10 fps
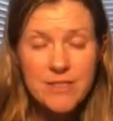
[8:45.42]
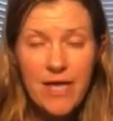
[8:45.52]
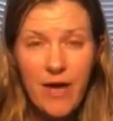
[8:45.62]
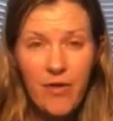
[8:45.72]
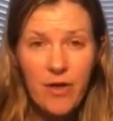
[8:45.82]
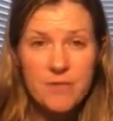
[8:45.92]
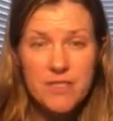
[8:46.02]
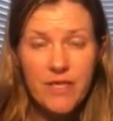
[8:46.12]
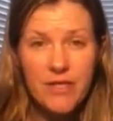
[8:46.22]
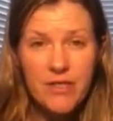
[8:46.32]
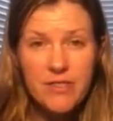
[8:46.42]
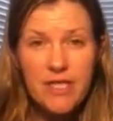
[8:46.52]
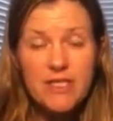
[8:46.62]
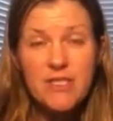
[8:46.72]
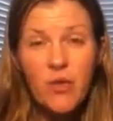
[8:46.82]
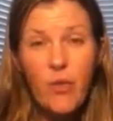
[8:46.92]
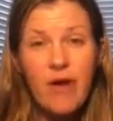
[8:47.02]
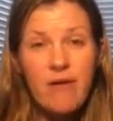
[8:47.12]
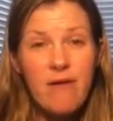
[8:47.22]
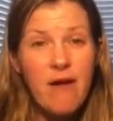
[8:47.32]
down upstairs, and so we
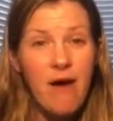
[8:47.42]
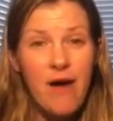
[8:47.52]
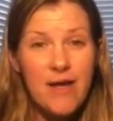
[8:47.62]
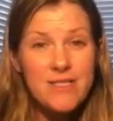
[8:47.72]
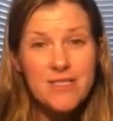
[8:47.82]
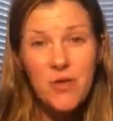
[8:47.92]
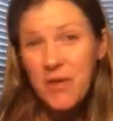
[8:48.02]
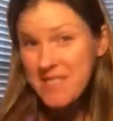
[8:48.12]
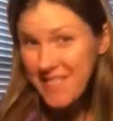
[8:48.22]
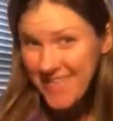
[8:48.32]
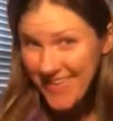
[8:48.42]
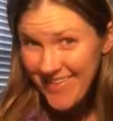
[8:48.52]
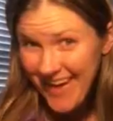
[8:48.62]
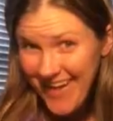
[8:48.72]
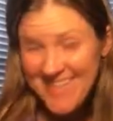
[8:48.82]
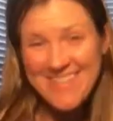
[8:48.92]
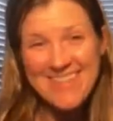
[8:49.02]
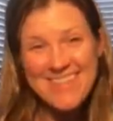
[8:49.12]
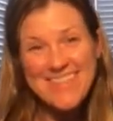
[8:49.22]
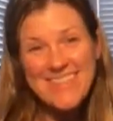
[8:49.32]
are not going to eat on that. So
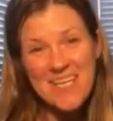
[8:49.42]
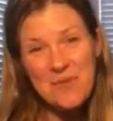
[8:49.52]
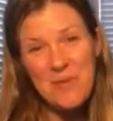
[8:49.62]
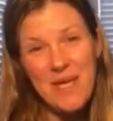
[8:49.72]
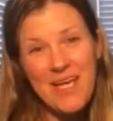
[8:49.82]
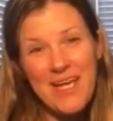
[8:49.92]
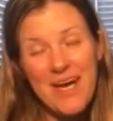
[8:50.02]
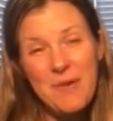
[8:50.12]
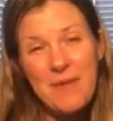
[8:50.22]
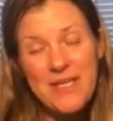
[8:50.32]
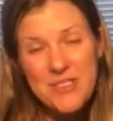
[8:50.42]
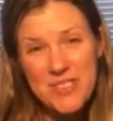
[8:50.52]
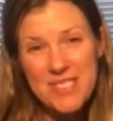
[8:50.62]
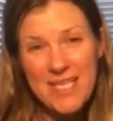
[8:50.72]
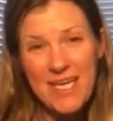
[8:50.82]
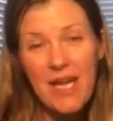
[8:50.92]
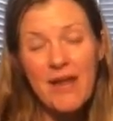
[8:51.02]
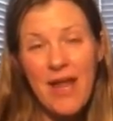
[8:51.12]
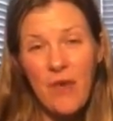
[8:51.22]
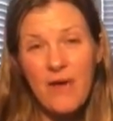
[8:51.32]
this is going to be um, interesting.
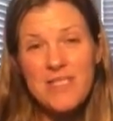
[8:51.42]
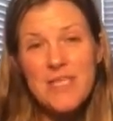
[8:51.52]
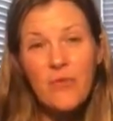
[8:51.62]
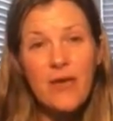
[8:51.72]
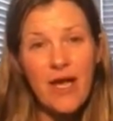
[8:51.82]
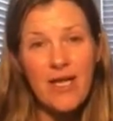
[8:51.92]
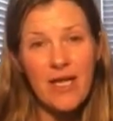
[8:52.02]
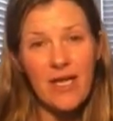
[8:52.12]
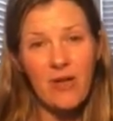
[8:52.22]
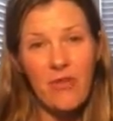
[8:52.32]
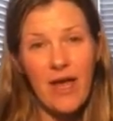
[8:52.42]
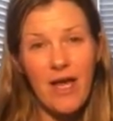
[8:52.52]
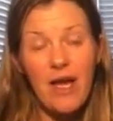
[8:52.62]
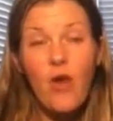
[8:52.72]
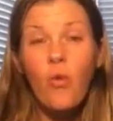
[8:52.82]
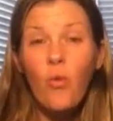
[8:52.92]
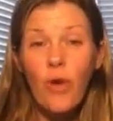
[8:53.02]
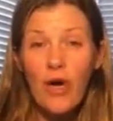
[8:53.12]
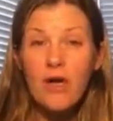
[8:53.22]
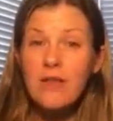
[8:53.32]
Now, when I say we're not going to eat on that,
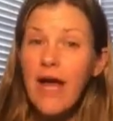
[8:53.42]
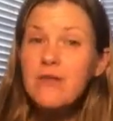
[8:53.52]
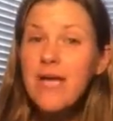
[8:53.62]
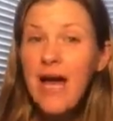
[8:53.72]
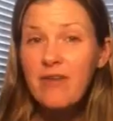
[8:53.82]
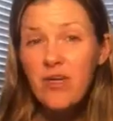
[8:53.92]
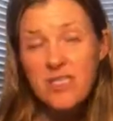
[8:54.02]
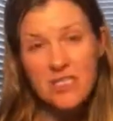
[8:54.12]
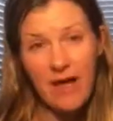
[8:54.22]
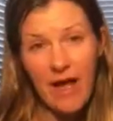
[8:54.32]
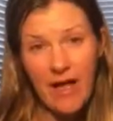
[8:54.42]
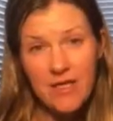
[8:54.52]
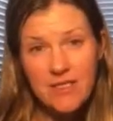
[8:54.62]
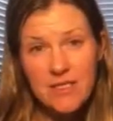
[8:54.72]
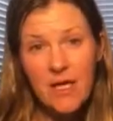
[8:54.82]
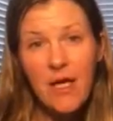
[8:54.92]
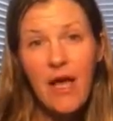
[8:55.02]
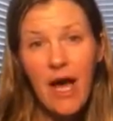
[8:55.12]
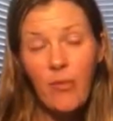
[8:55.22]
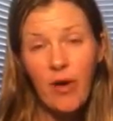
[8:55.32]
we are allowed to have our snacks.
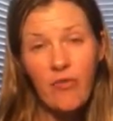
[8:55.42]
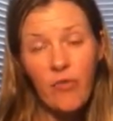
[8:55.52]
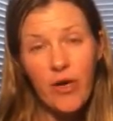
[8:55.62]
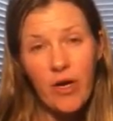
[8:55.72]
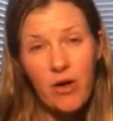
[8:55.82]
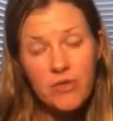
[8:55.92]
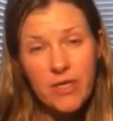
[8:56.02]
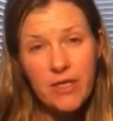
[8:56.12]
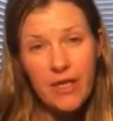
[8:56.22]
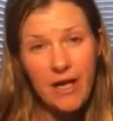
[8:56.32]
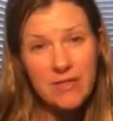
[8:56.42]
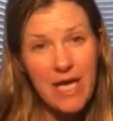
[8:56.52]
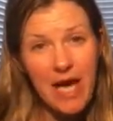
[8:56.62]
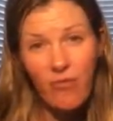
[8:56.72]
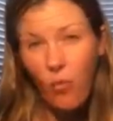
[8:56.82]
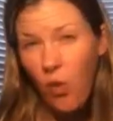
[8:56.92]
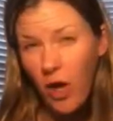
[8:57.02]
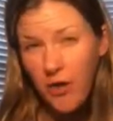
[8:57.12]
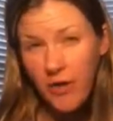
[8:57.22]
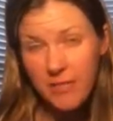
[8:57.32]
However, we are only allowed to have
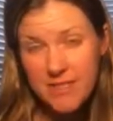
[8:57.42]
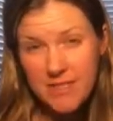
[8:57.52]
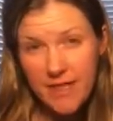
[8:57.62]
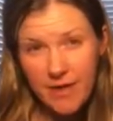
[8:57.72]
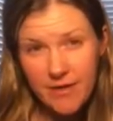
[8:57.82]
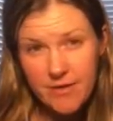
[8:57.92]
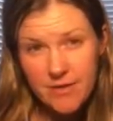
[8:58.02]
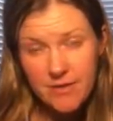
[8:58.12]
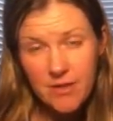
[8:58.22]
water upstairs.